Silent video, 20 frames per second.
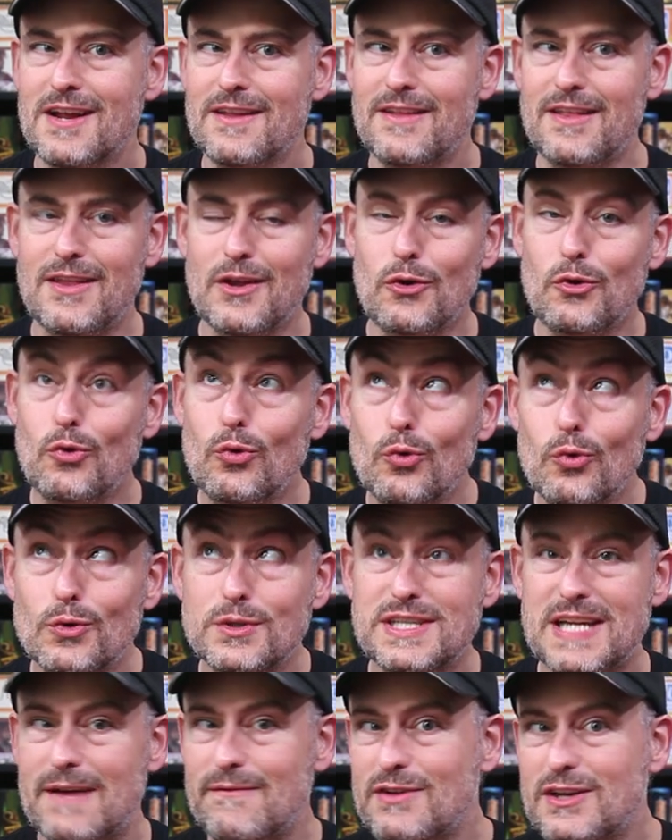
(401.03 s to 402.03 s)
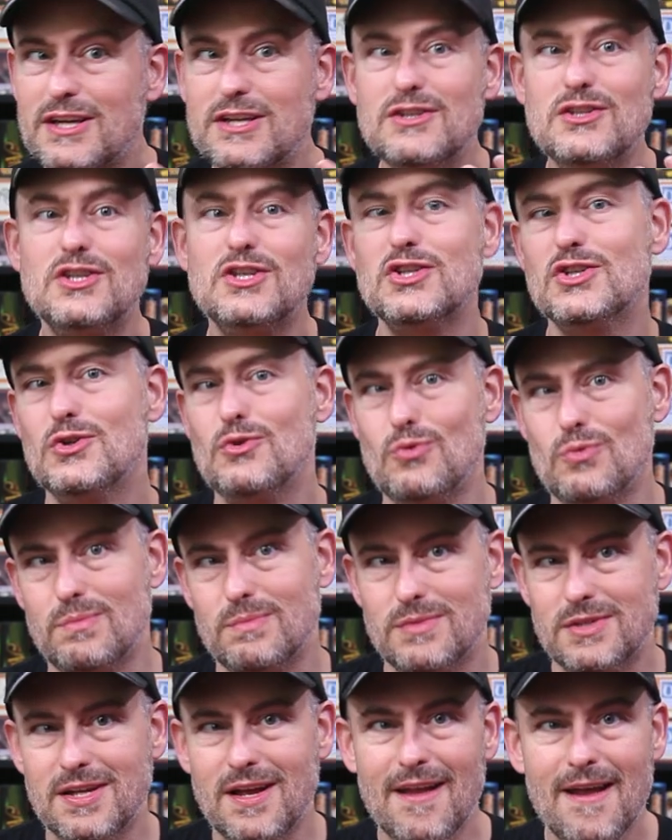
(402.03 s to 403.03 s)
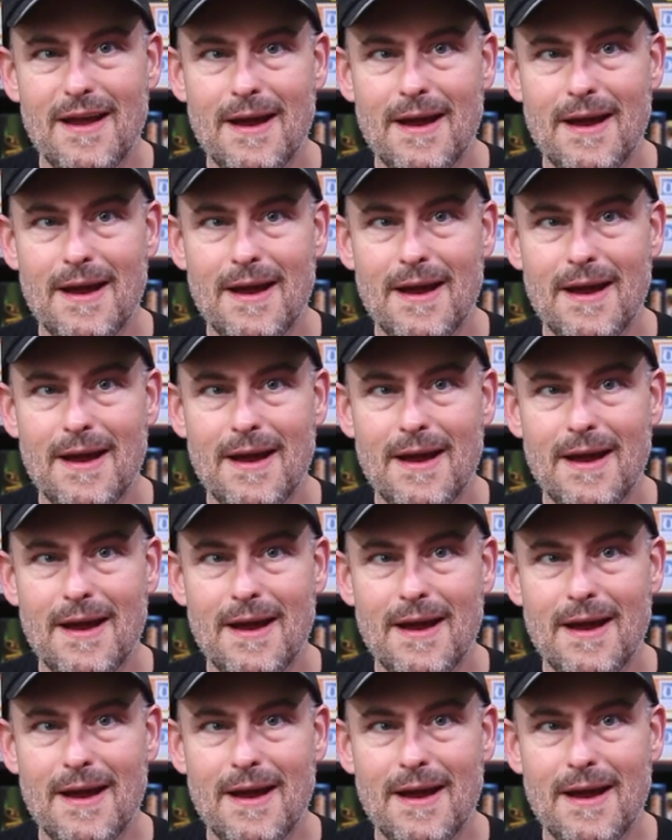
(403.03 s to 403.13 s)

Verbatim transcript: that the ghouls have consumed.